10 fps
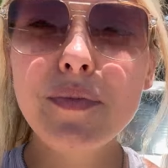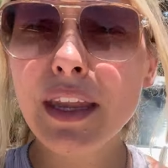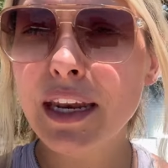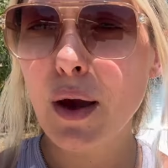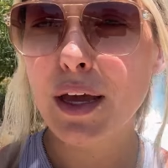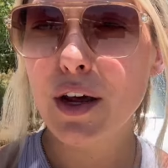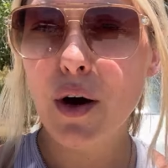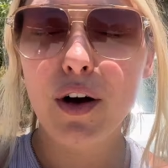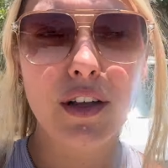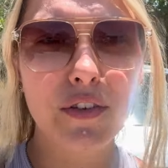Now, I know
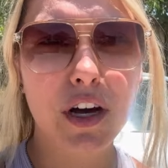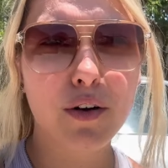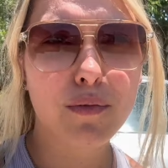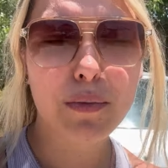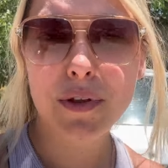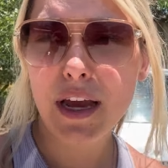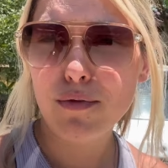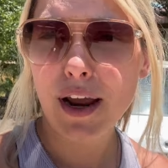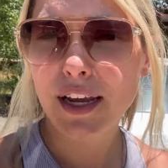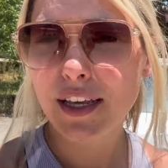all of y'all remember that
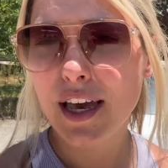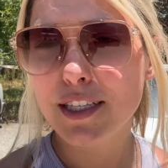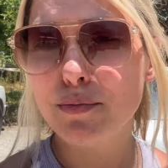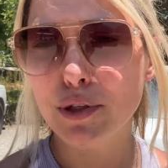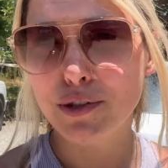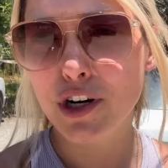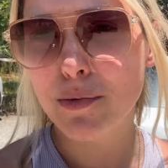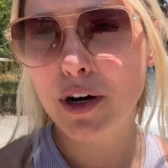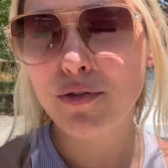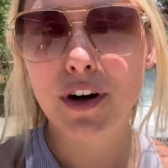raggedy ass blue
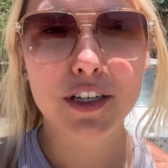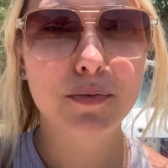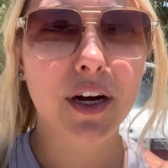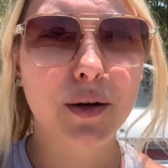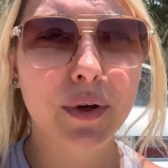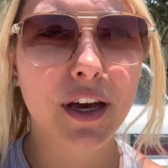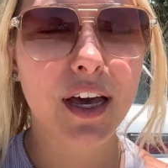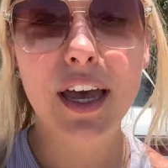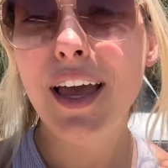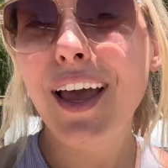turbo Fox body we got.
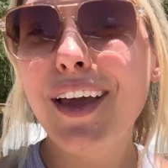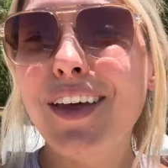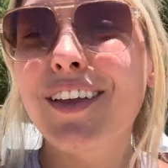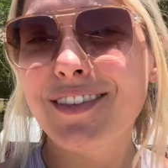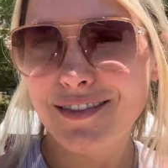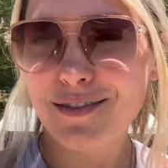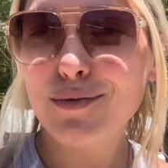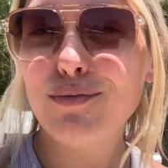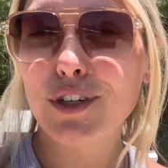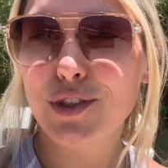
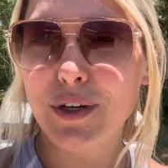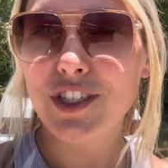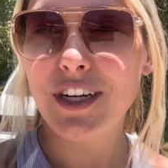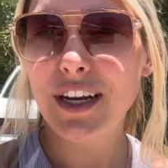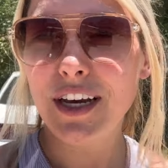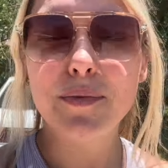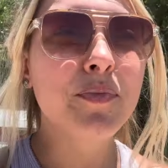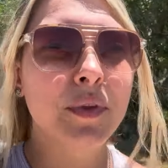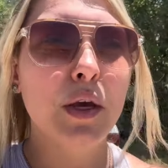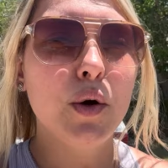We're switching it up.
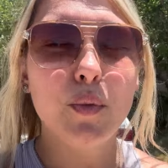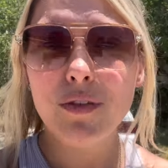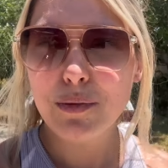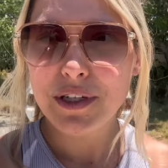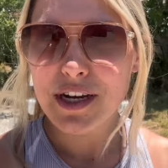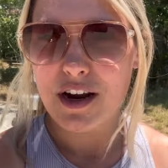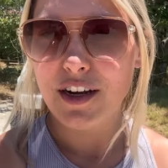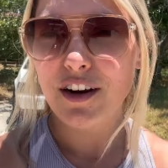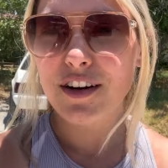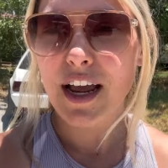We will be tearing
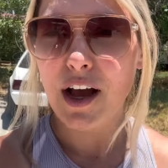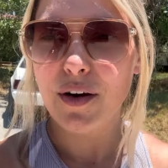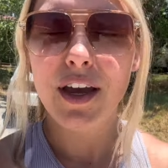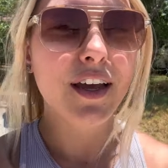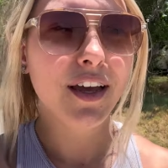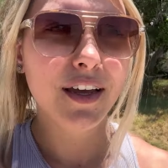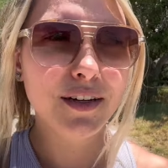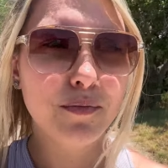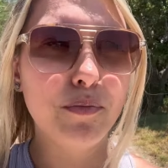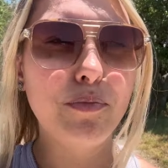her down,
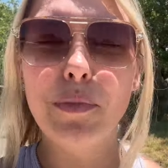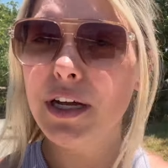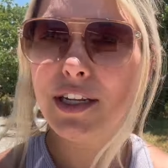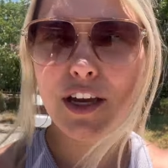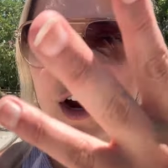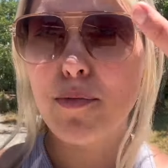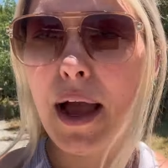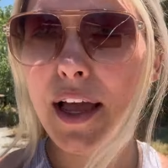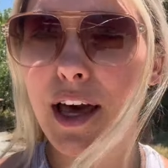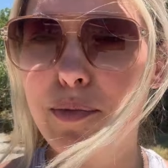building her
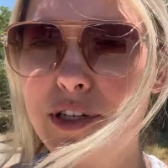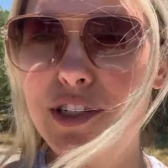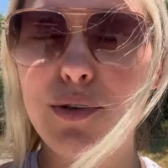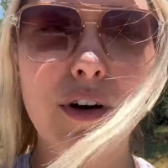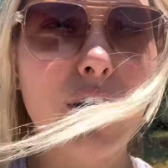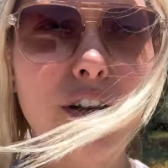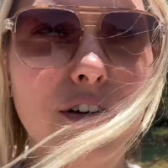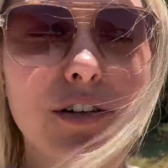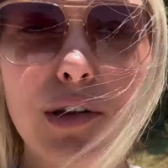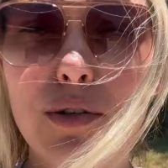back up into all her
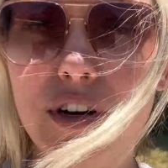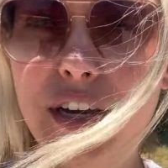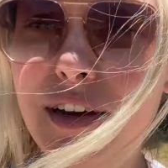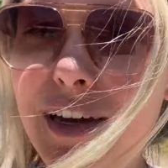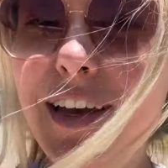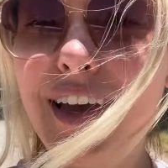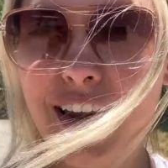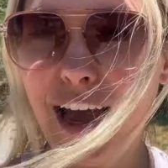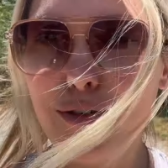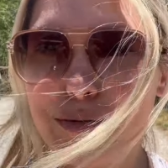glory, and
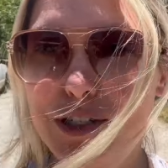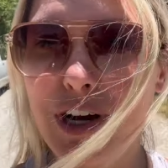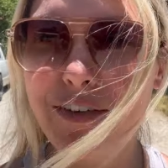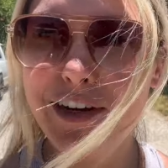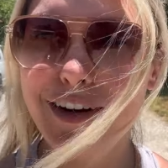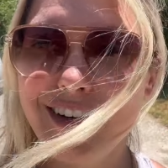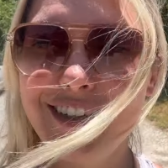I will be driving her.